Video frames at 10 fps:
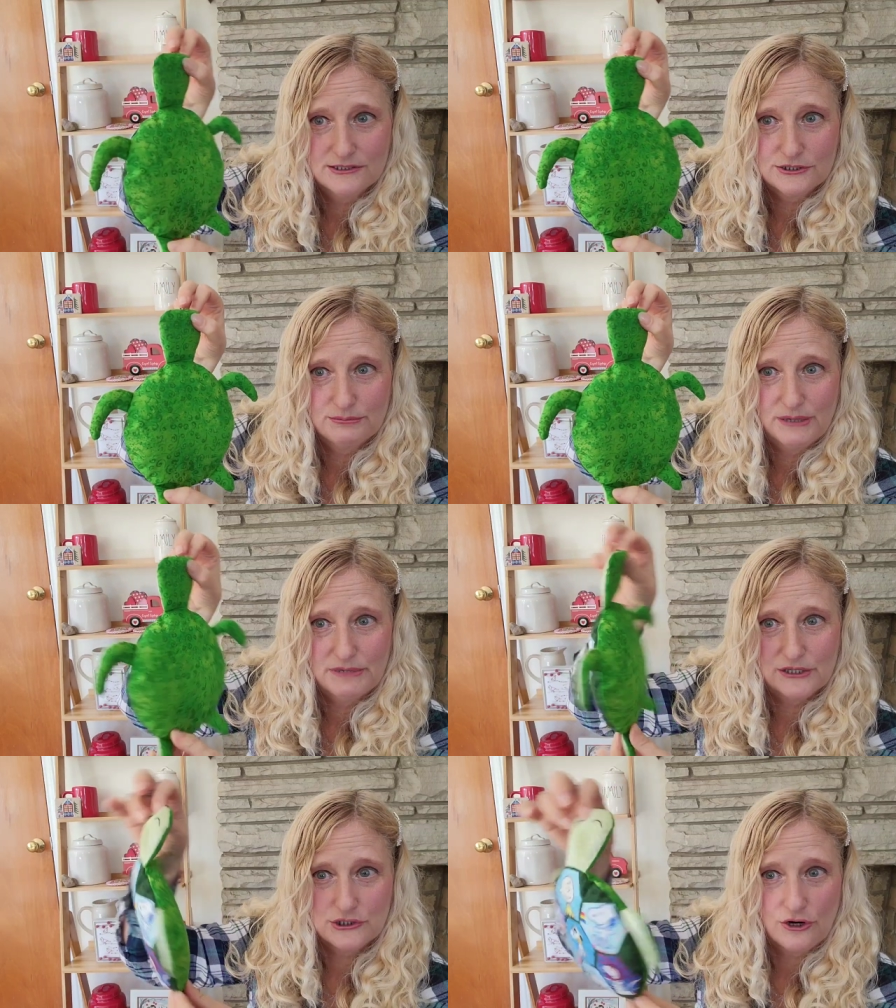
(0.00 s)
She made
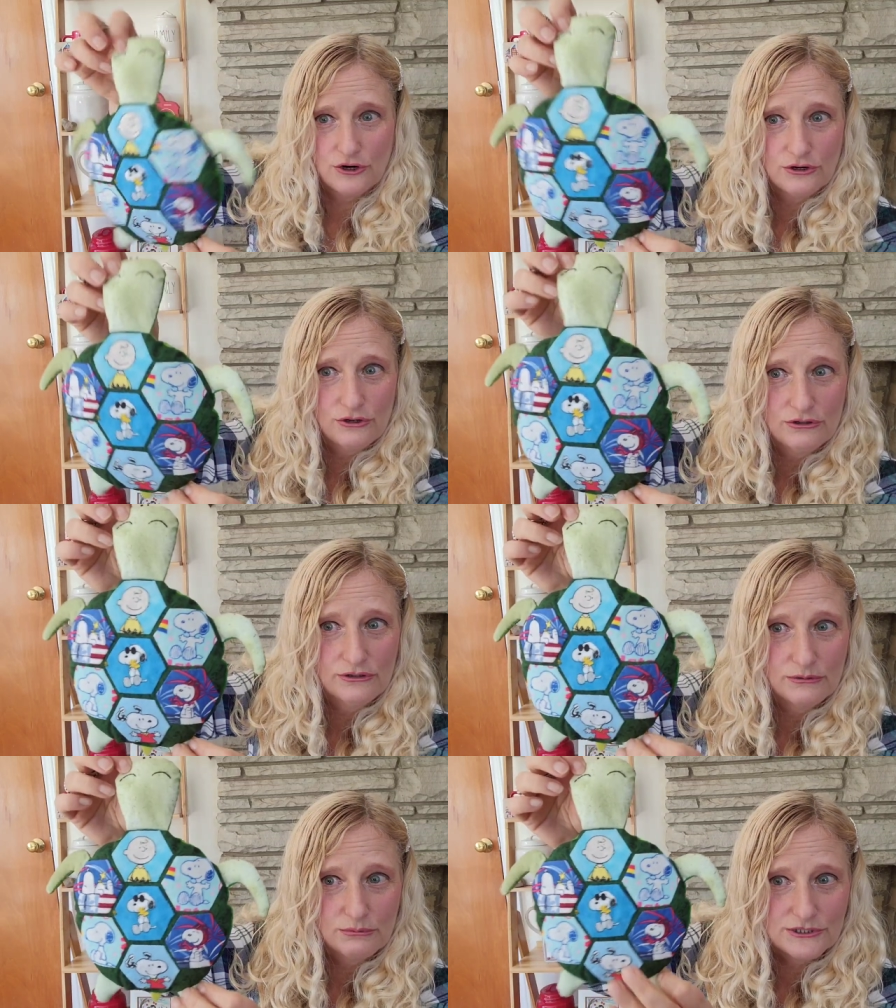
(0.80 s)
me a turtle
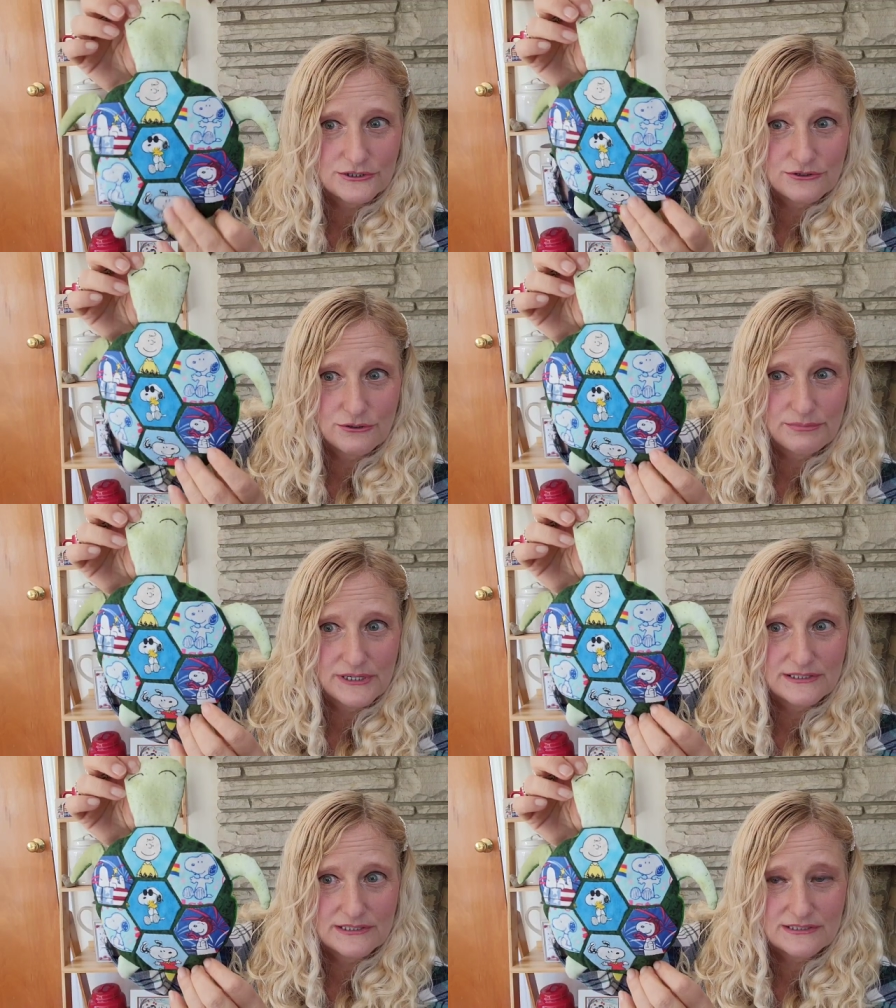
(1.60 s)
with
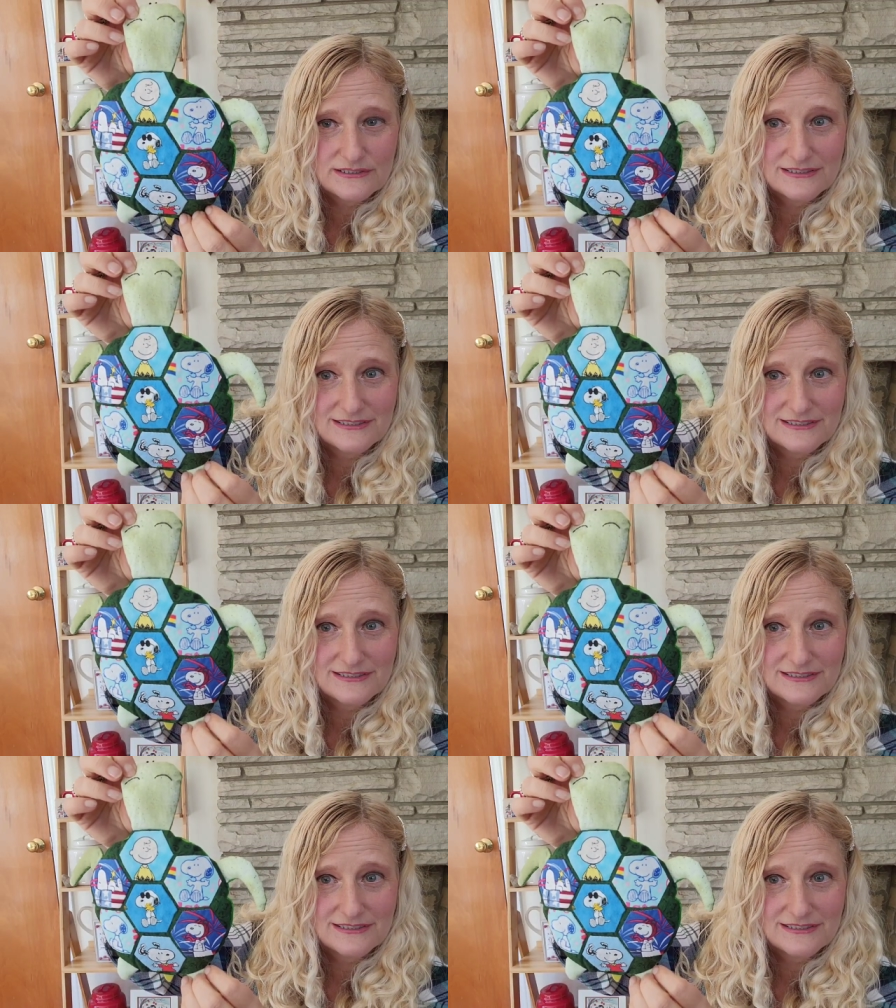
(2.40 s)
Snoopy's.